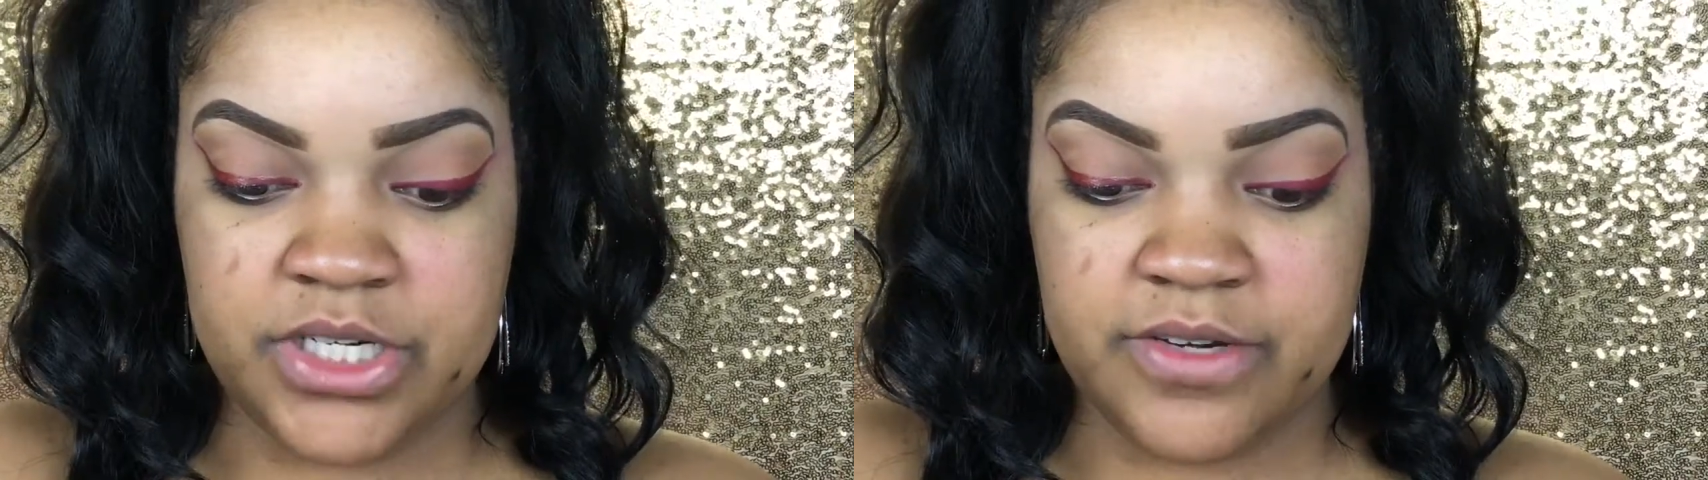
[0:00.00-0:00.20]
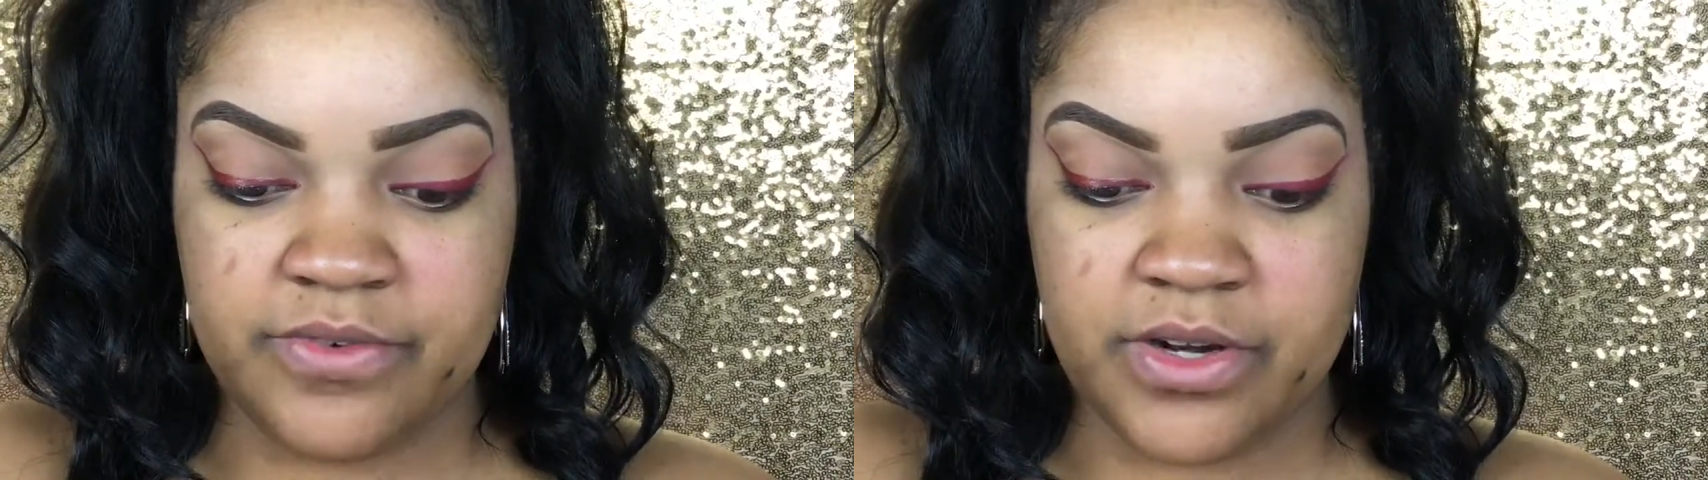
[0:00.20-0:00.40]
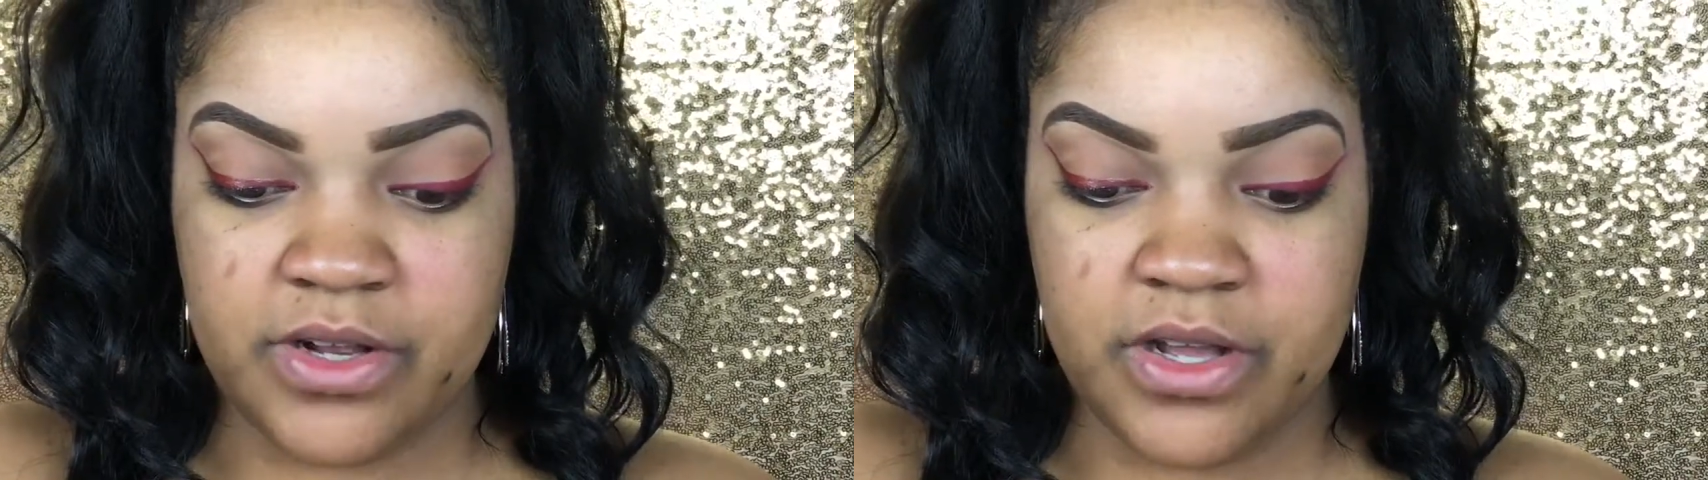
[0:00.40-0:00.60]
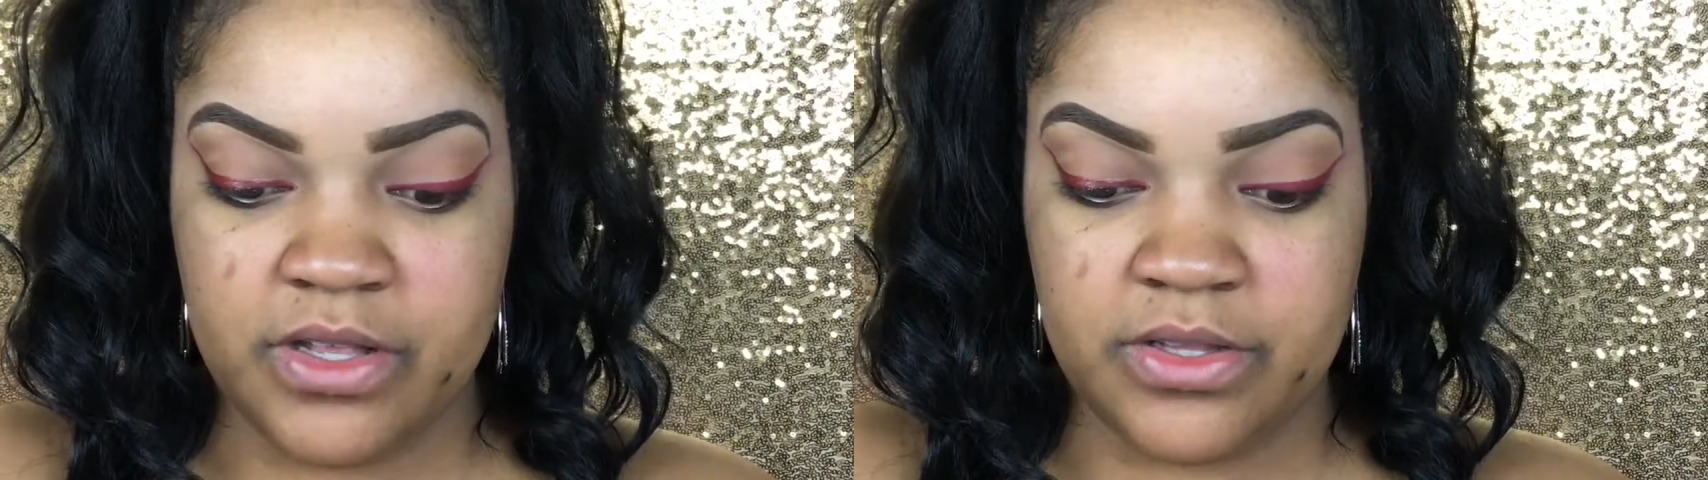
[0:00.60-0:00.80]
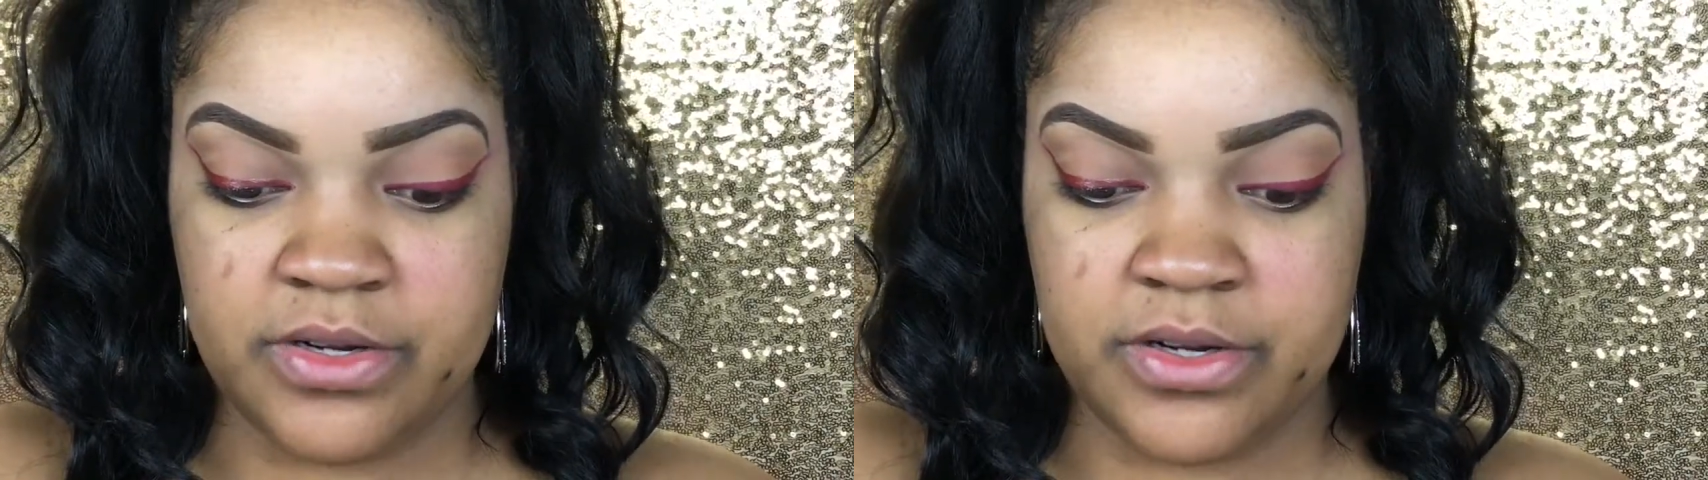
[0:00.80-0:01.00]
different
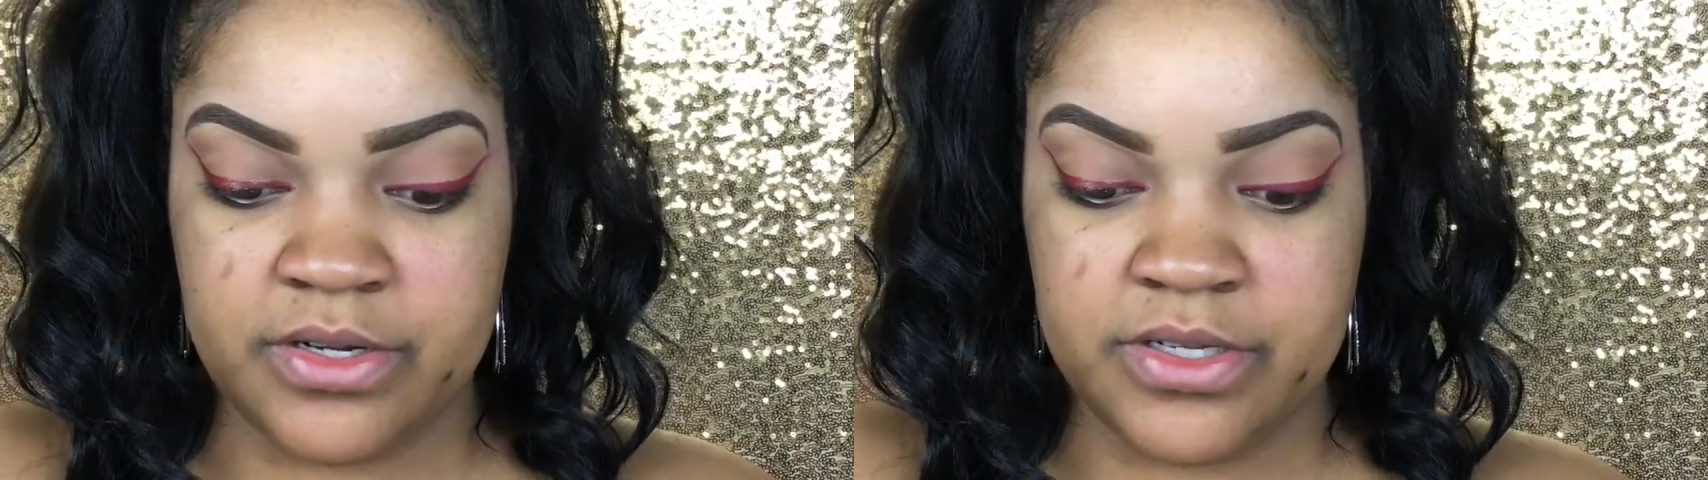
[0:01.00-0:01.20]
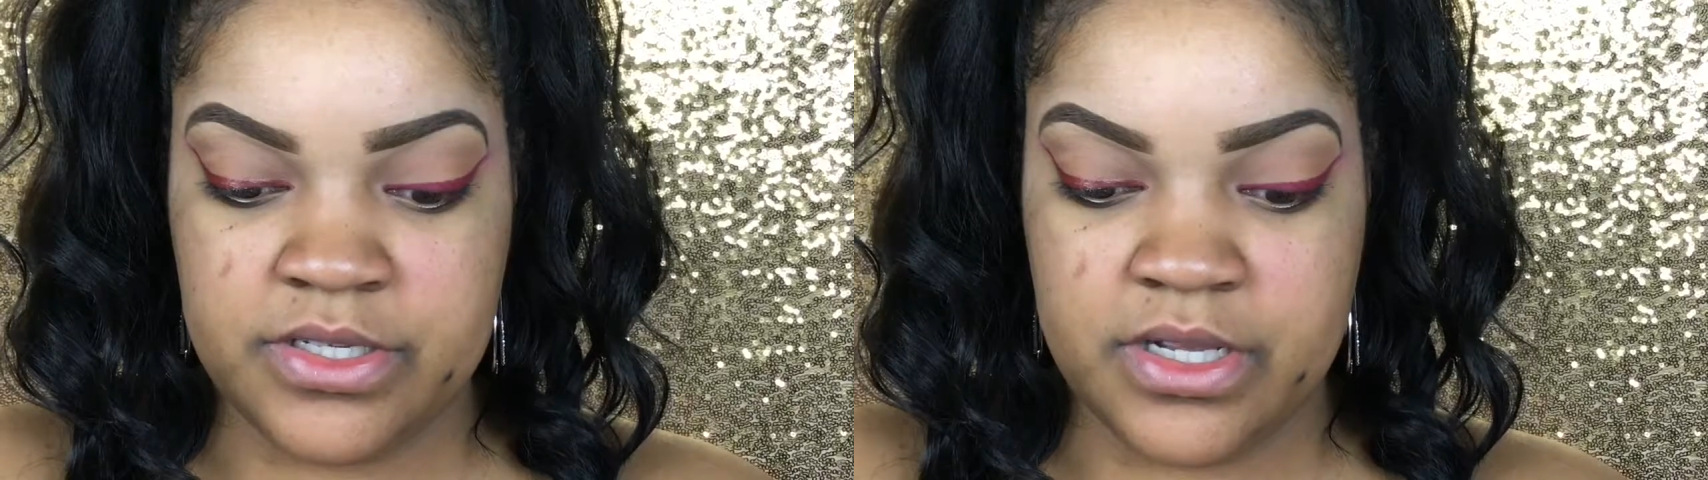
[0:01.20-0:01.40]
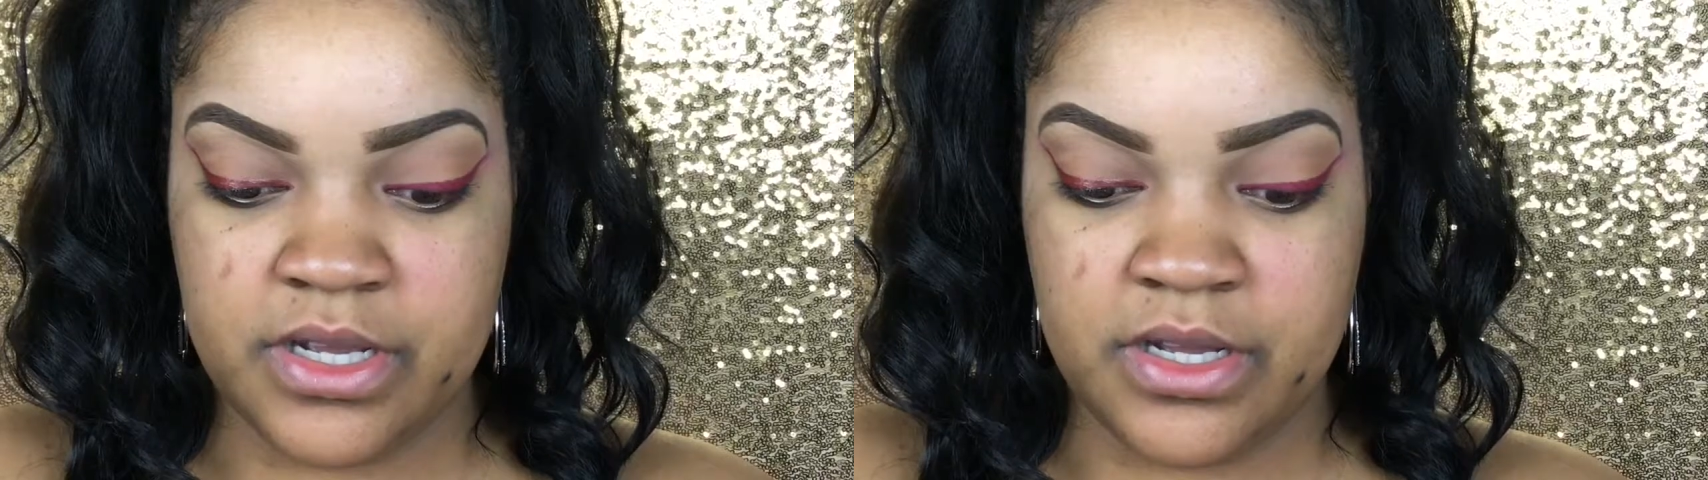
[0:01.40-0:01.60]
colors.